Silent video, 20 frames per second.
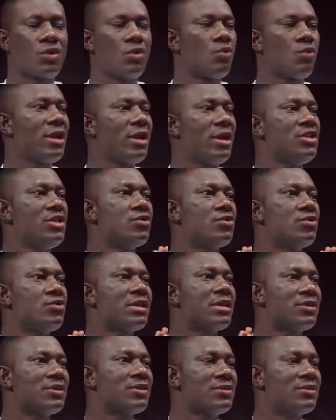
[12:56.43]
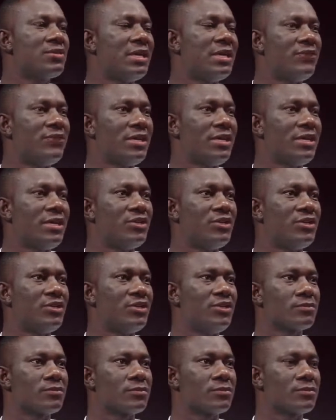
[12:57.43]
when you get to the venue,
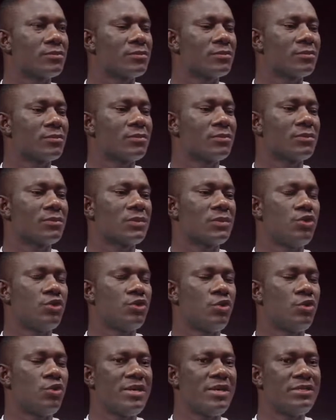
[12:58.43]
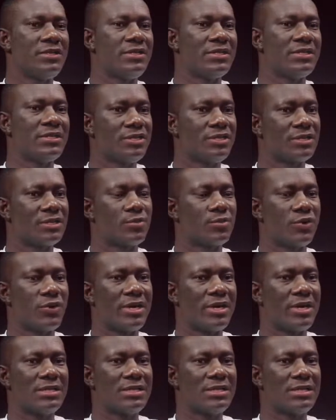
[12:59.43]
there will be a registration
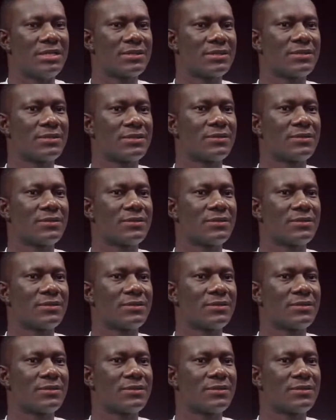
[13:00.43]
point.